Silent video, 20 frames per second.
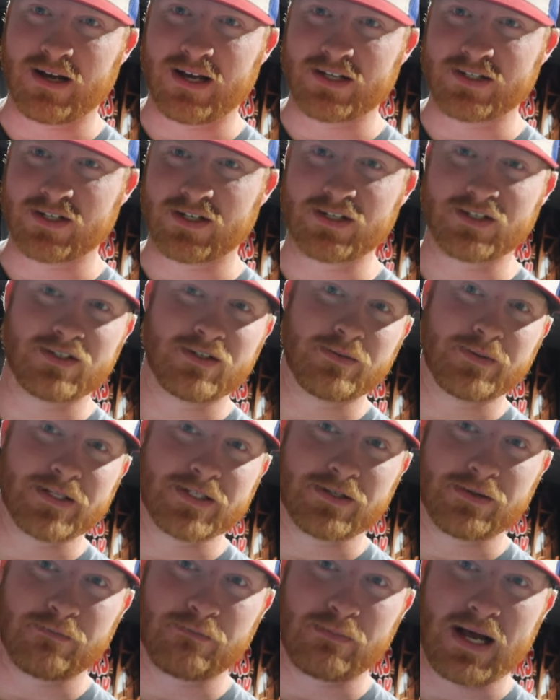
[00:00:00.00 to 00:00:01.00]
miles on it, so
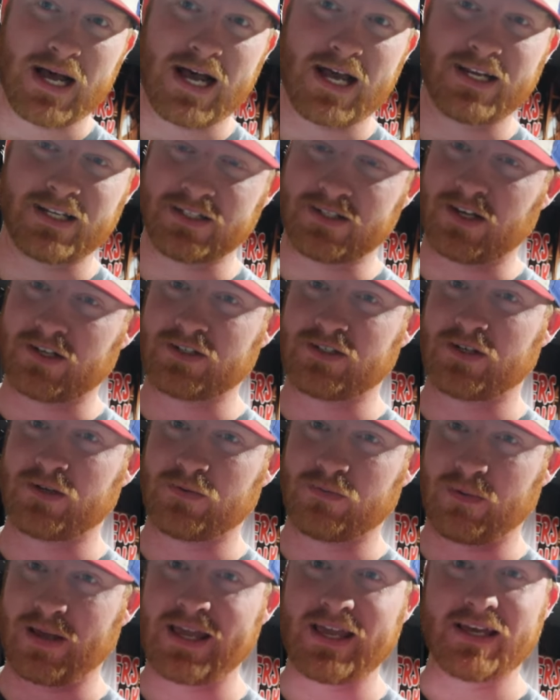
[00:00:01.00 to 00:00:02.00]
nobody's gonna buy it, and it's
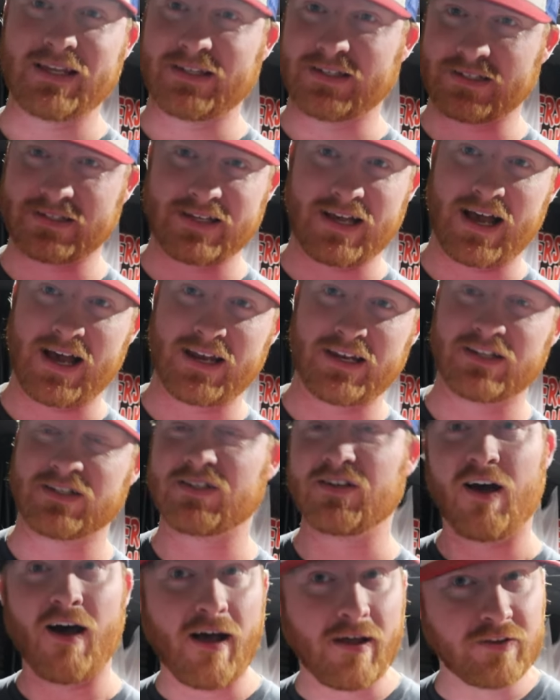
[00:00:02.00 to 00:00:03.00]
also hit in the side. It's
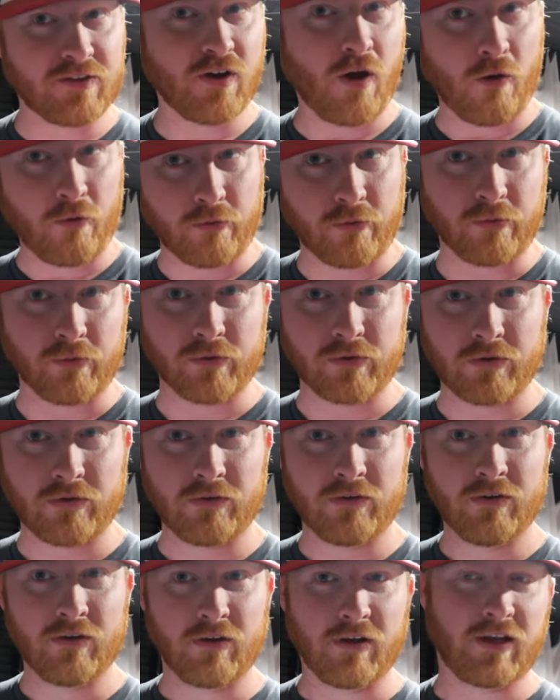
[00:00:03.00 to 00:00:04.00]
not totaled.
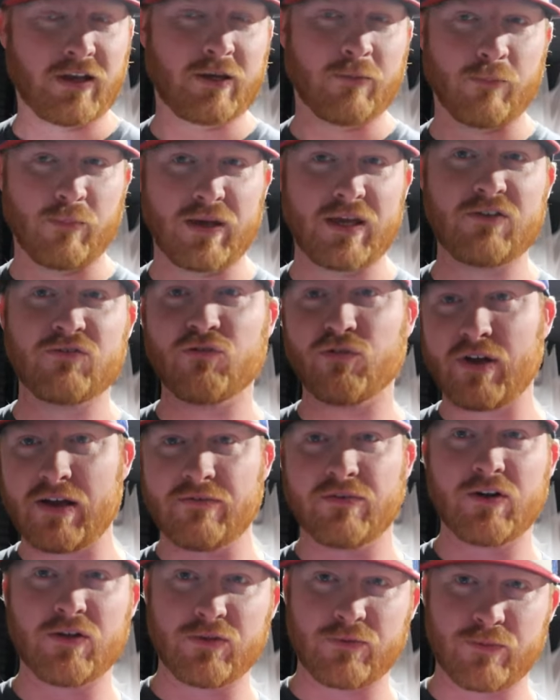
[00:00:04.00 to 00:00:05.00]
It can be
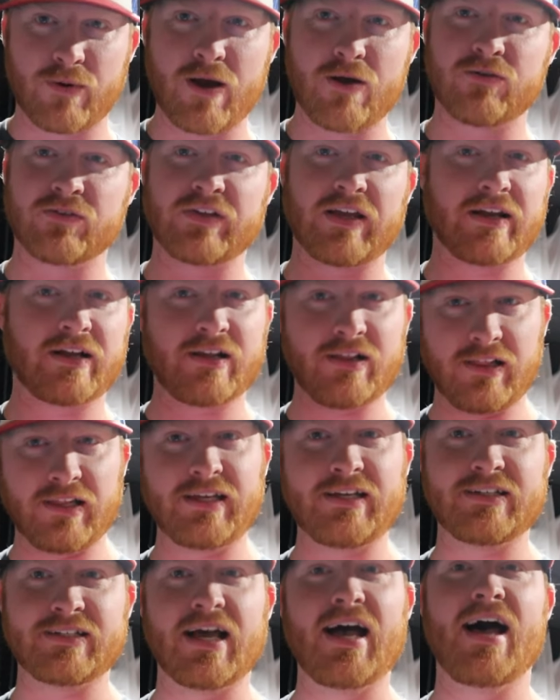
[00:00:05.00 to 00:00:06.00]
driven on the road. It's got a
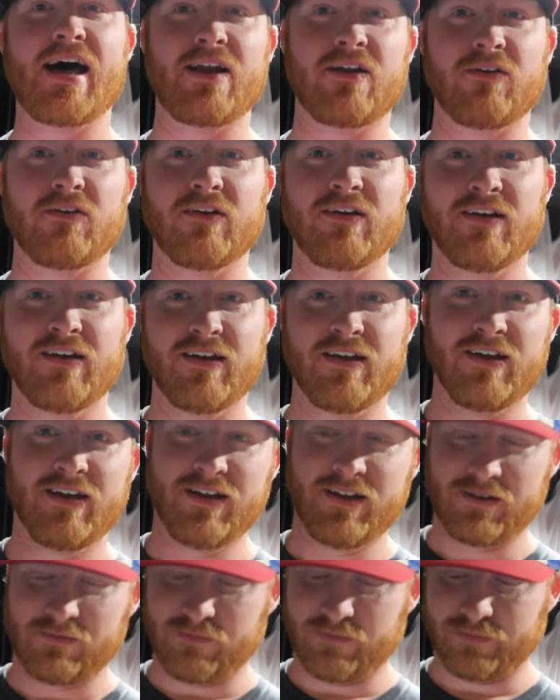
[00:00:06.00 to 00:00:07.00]
clean title
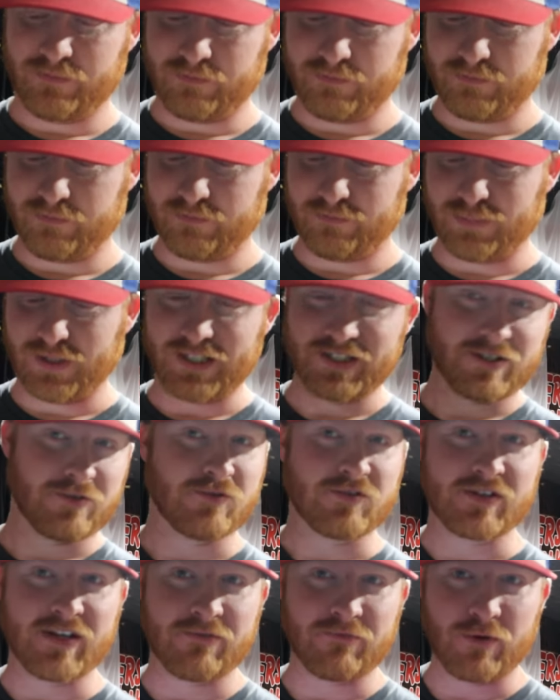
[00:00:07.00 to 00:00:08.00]
because it
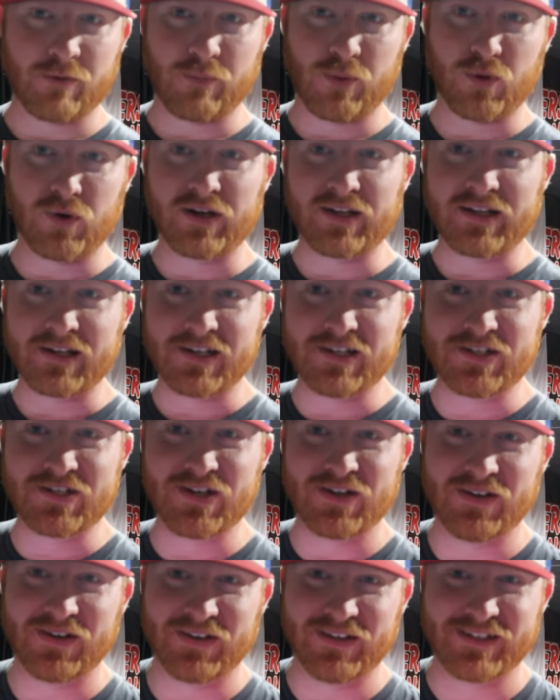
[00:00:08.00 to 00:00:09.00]
was never reported to
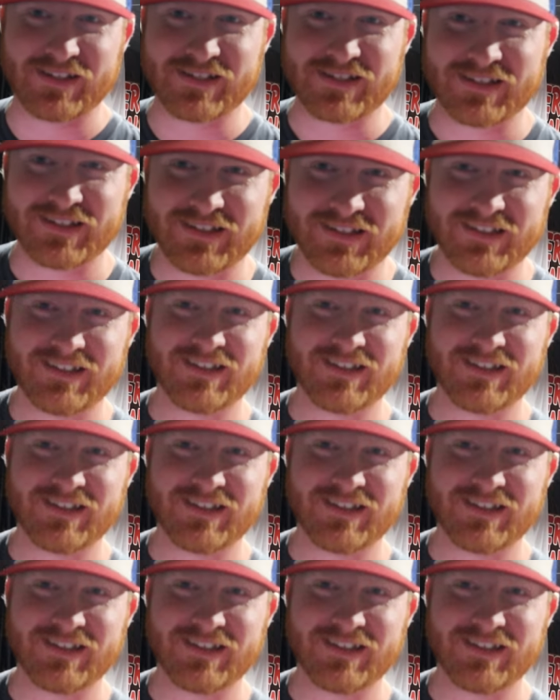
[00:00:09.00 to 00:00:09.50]
insurance.